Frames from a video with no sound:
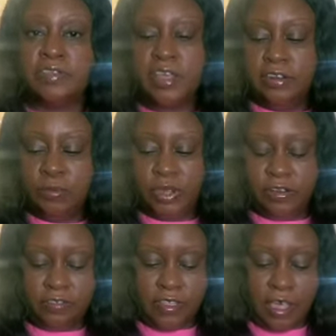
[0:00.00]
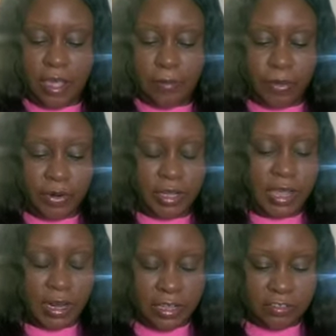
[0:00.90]
I got to wait to see how I burn it, and
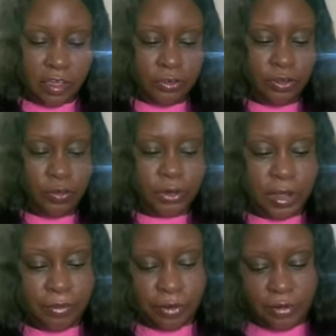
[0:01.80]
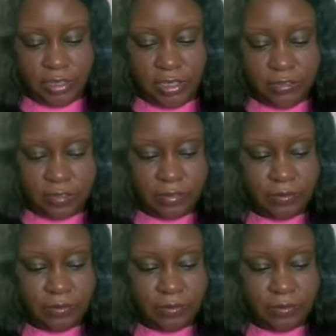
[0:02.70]
I'll let y'all know when I burn these.